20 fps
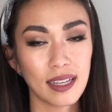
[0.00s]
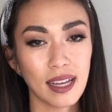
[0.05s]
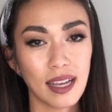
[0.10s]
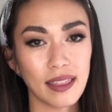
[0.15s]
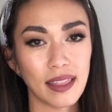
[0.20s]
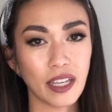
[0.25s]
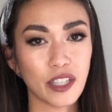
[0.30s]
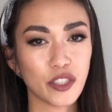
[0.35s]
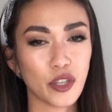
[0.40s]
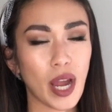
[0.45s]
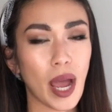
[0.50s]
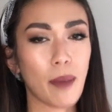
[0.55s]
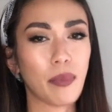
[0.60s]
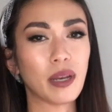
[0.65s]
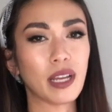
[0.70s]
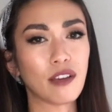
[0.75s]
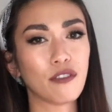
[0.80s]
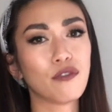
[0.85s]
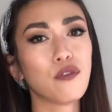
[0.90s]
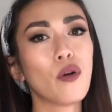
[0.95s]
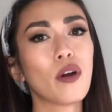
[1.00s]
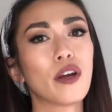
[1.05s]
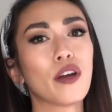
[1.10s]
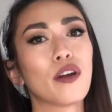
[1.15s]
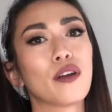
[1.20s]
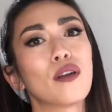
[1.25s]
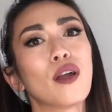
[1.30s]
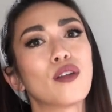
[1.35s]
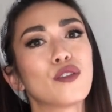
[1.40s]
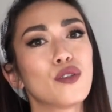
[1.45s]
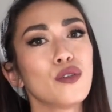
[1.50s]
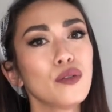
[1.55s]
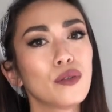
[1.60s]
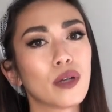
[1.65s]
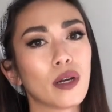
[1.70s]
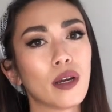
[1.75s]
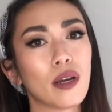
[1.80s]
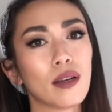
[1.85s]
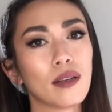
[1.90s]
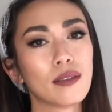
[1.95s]
Things are happening for her, not to
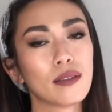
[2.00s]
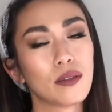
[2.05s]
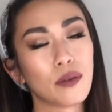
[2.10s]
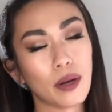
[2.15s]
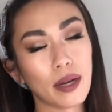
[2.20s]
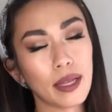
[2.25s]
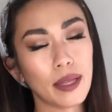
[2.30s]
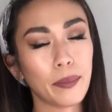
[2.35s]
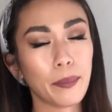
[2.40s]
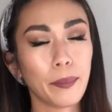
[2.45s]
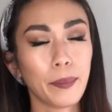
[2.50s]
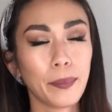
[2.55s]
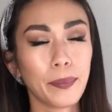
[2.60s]
her or him.